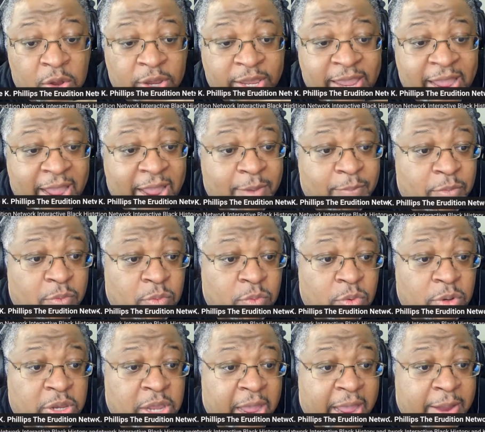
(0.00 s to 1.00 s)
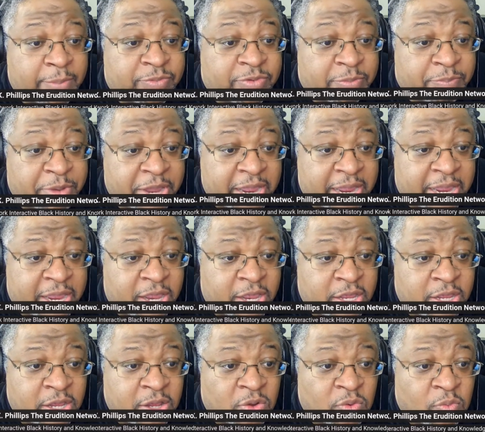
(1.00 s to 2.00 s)
came came to be,
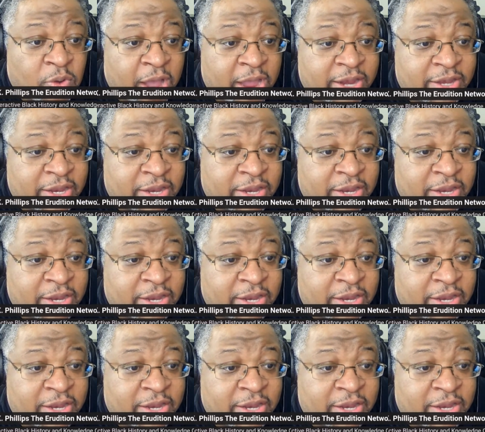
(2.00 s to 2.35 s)
right,